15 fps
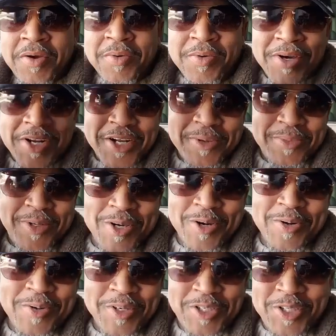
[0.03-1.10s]
What up,
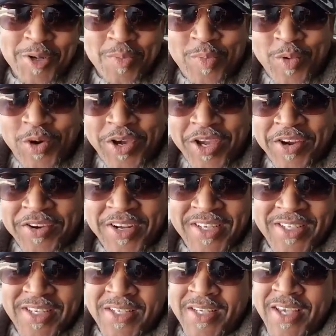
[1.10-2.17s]
though? It's your boy
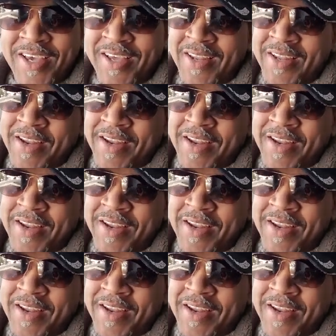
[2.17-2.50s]
Crazy as Hell,